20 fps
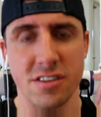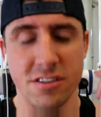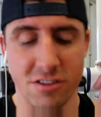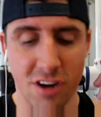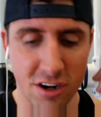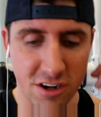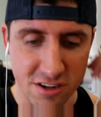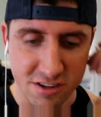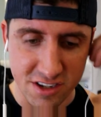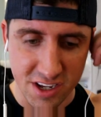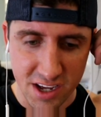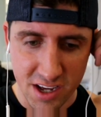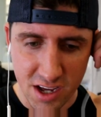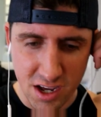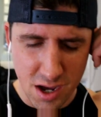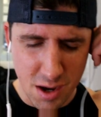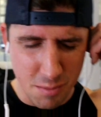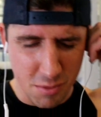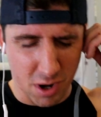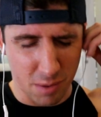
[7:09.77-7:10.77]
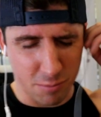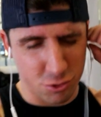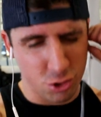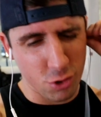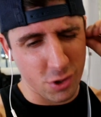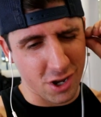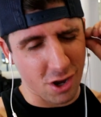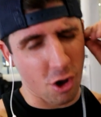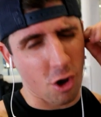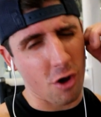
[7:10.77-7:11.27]
It's hard to see, but I'm
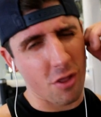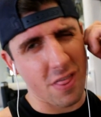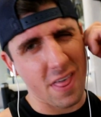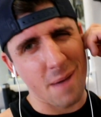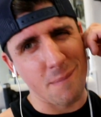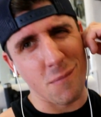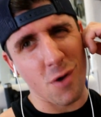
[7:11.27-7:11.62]
doing them